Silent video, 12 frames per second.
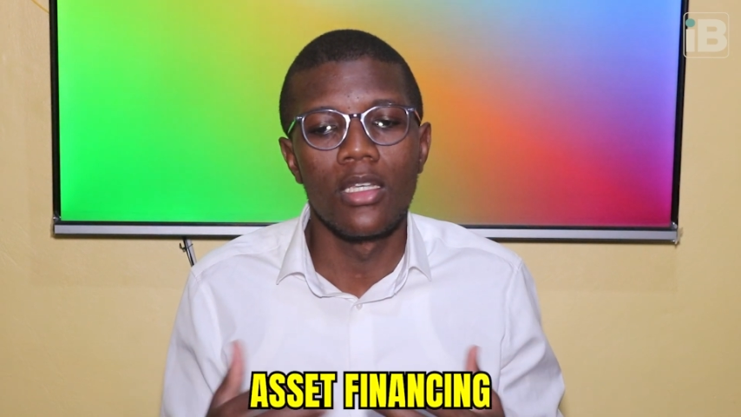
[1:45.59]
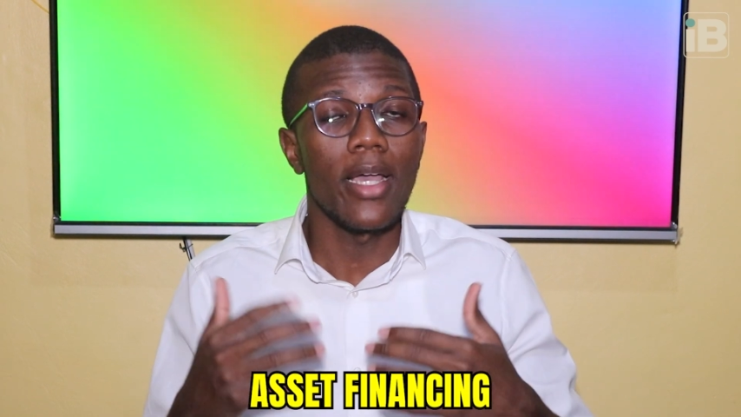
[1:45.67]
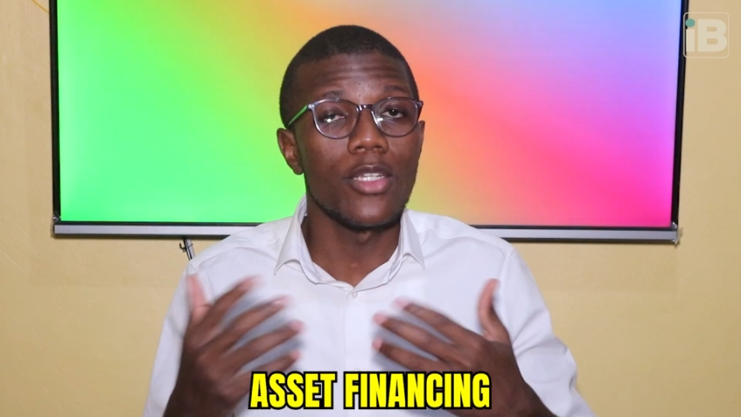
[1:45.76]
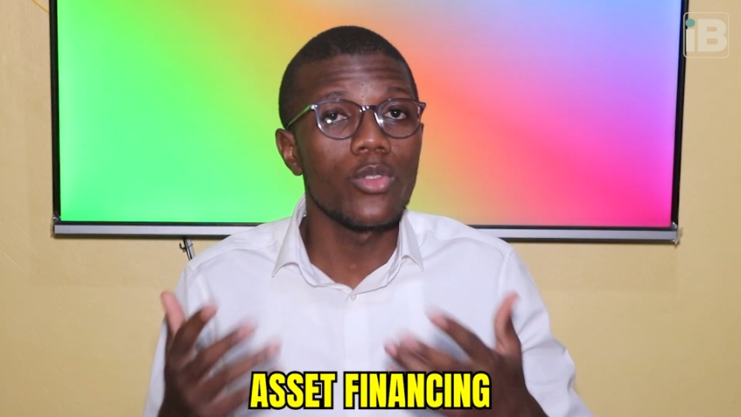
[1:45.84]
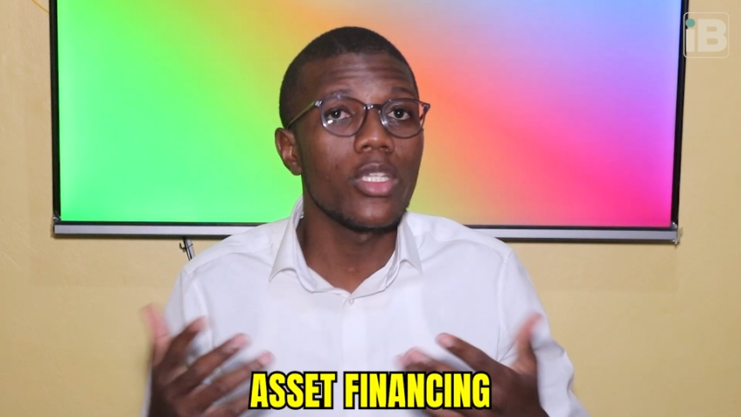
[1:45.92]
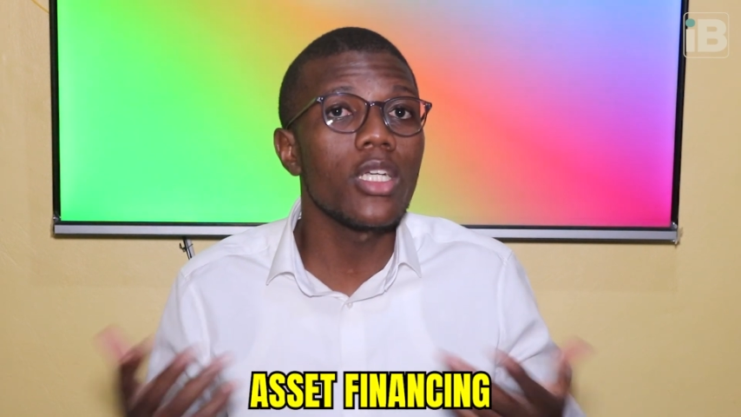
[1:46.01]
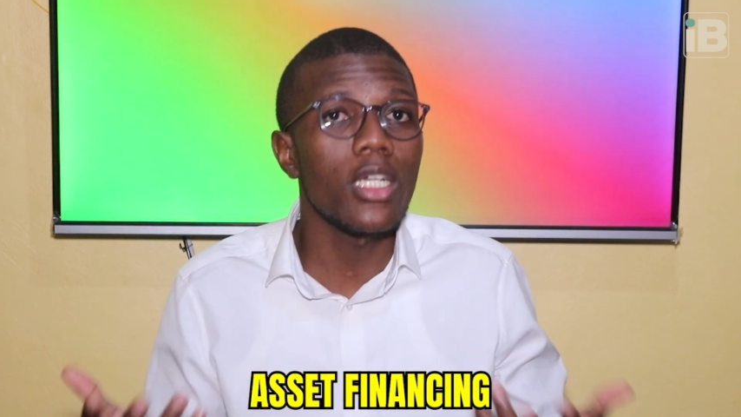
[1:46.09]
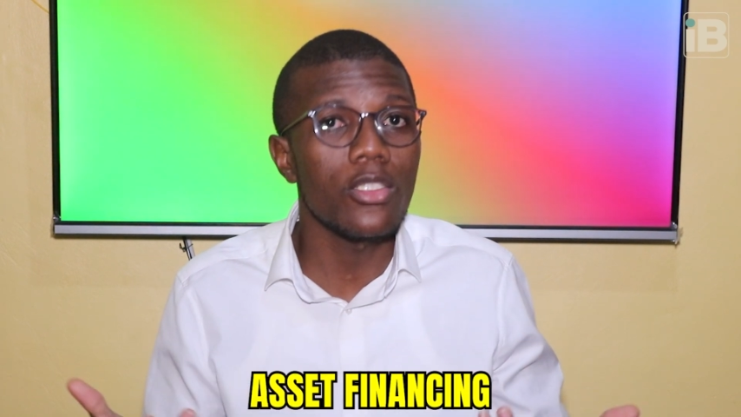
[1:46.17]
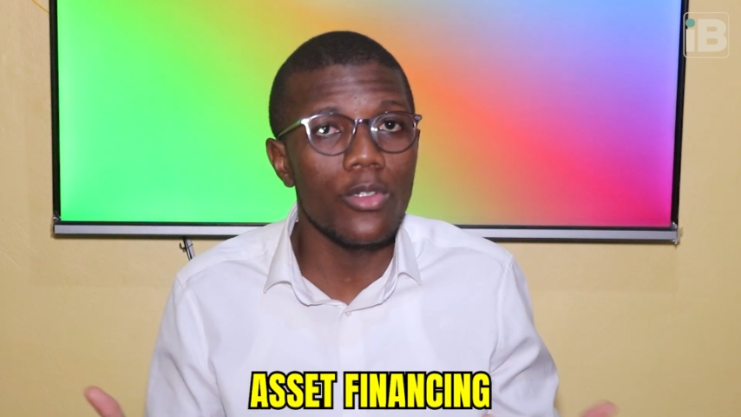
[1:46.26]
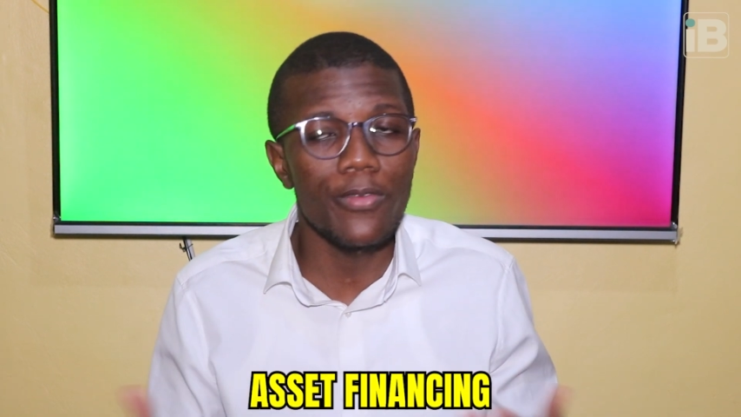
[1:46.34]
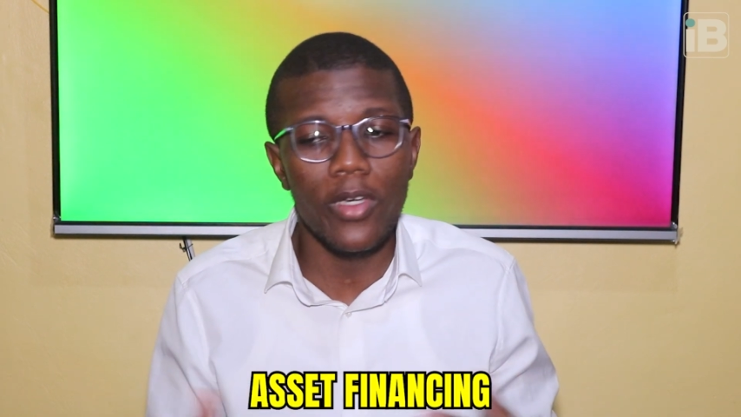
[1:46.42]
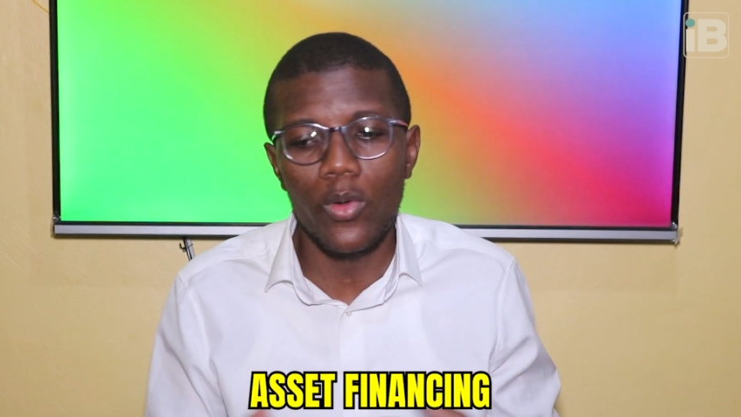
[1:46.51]
And to kick us
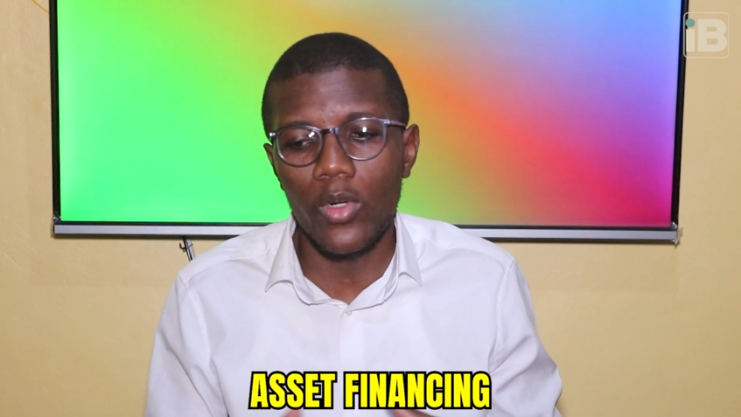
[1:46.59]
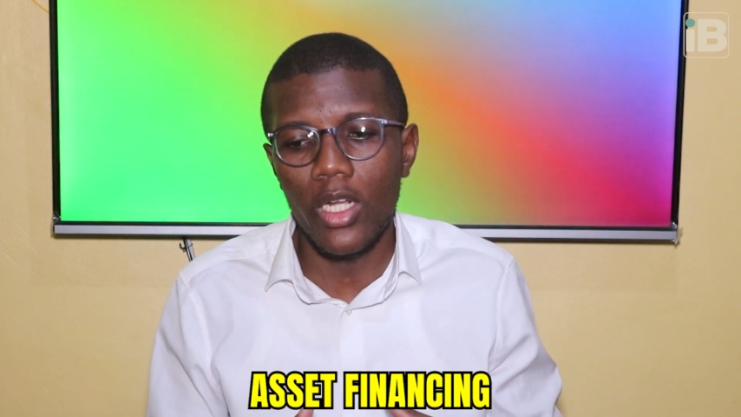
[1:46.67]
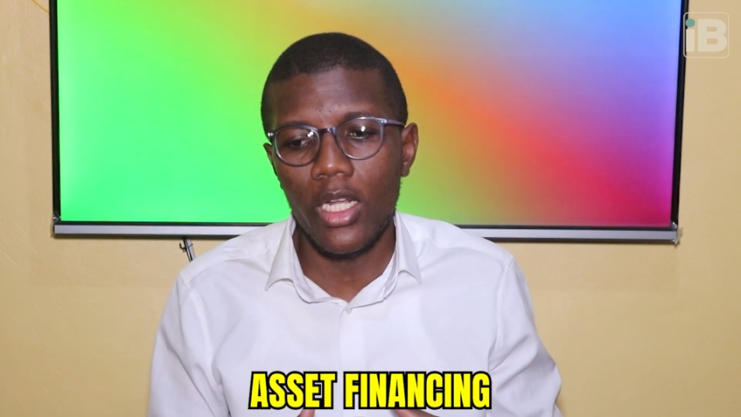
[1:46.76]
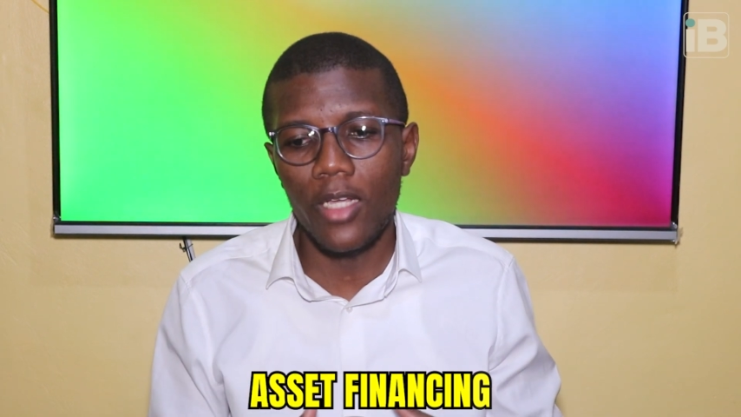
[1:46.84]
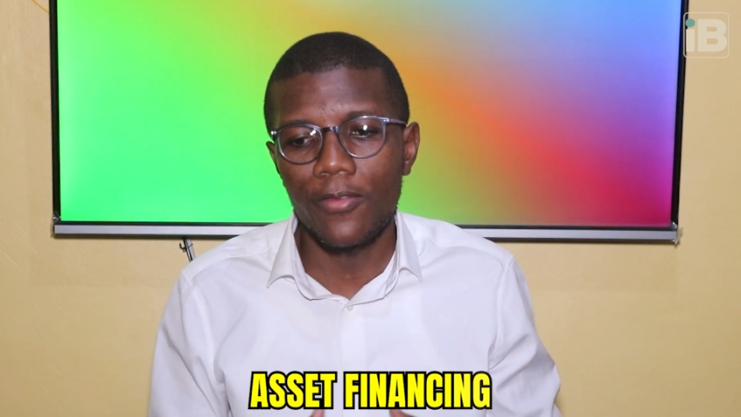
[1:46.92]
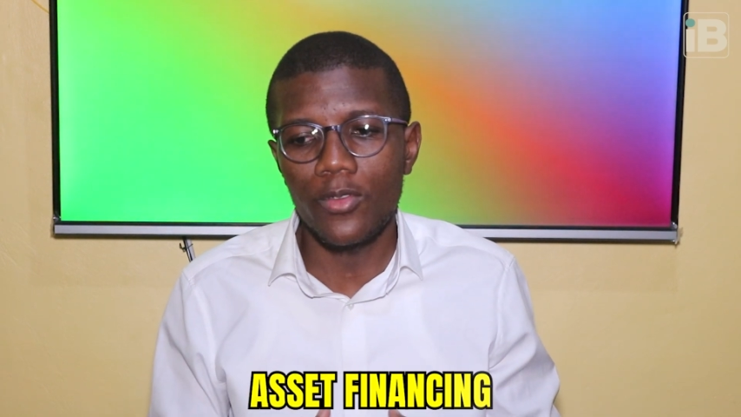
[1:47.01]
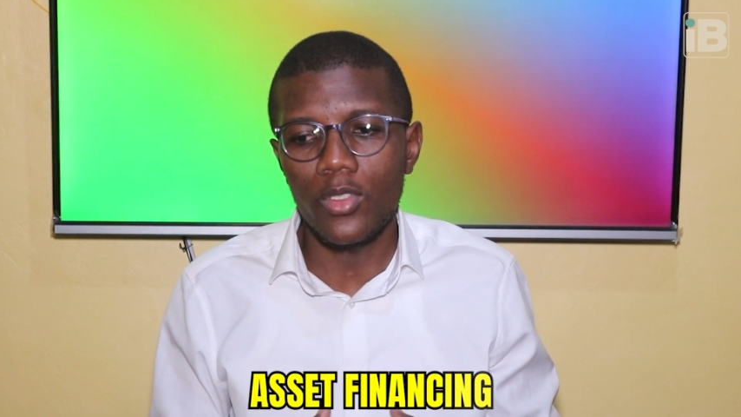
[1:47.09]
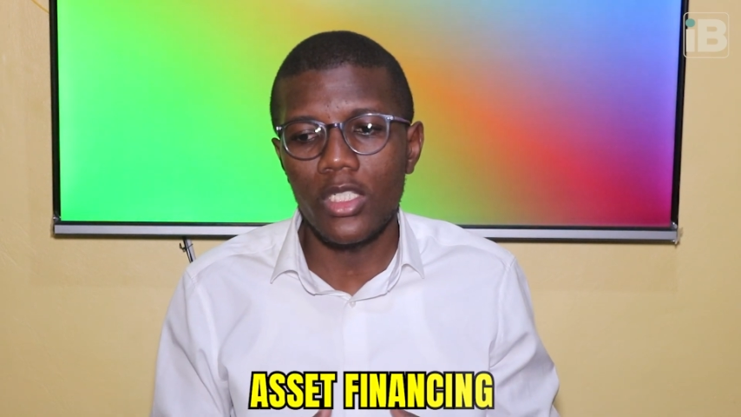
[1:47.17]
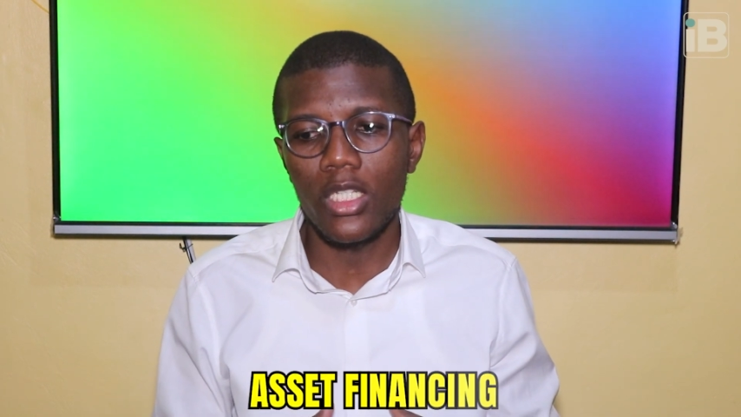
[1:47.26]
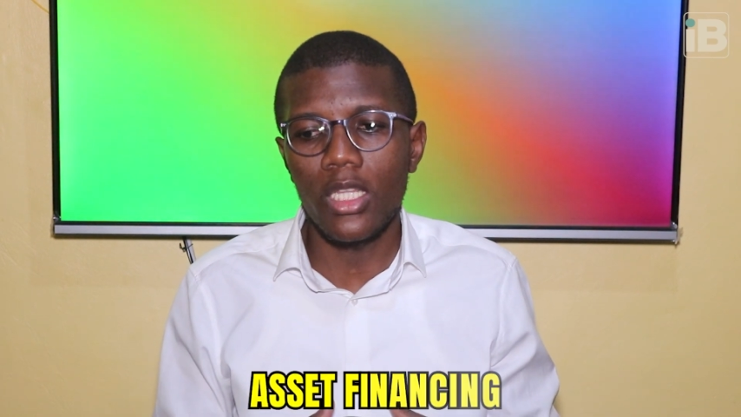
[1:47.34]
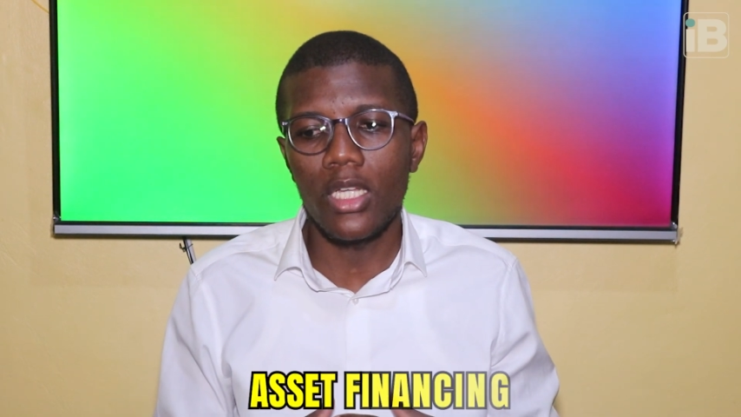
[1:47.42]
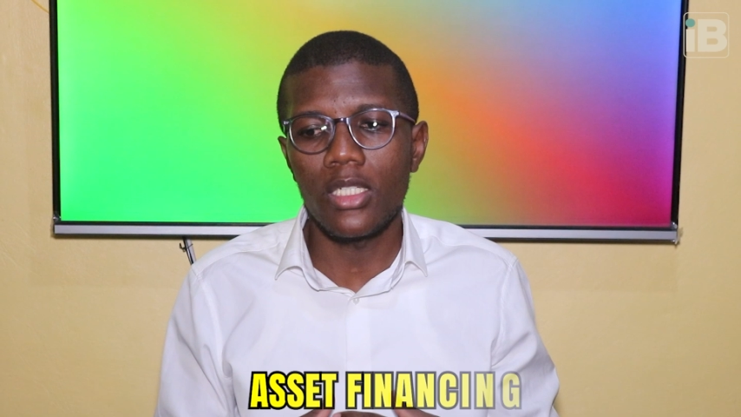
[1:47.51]
off, I would love to
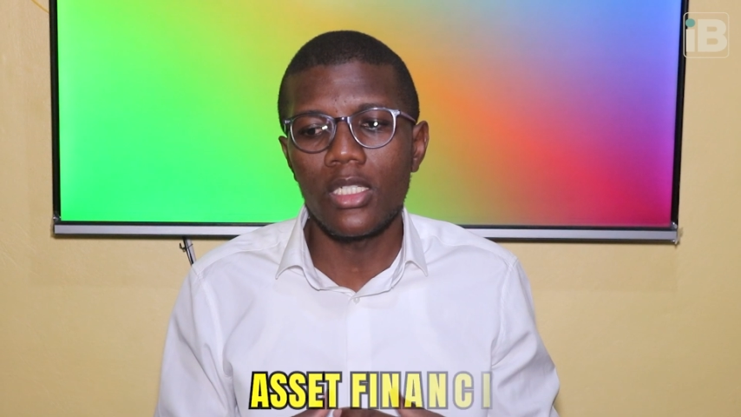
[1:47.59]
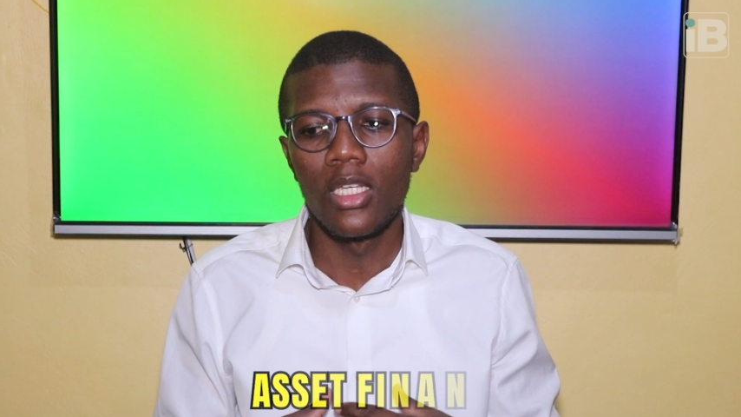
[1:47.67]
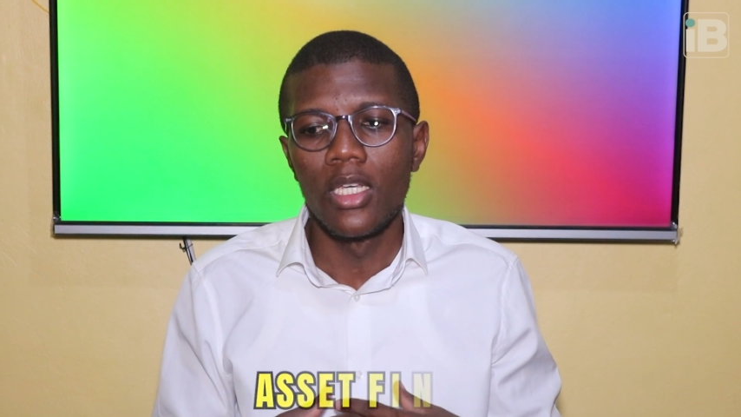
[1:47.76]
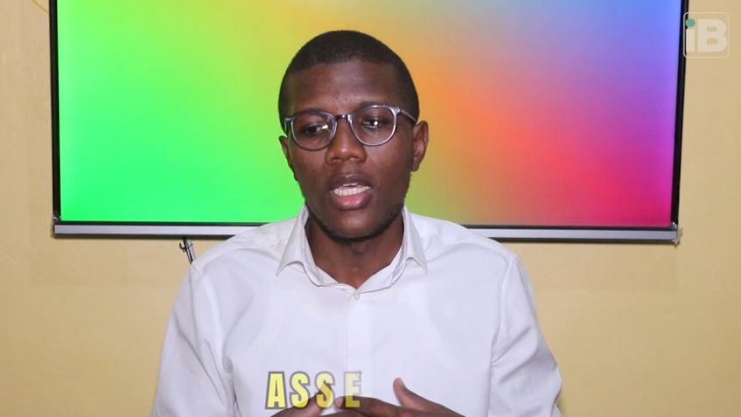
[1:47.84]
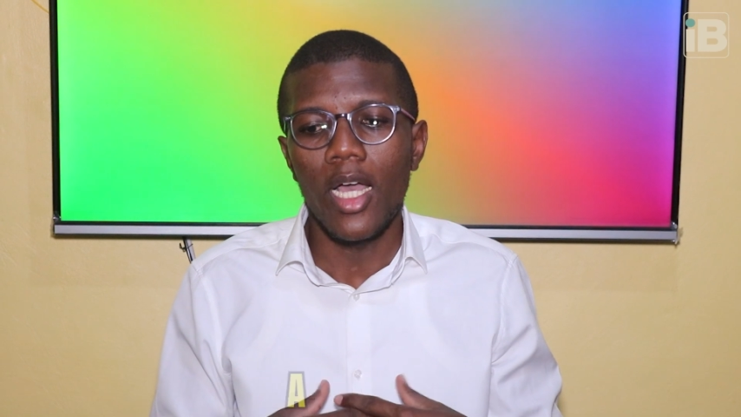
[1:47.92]
say that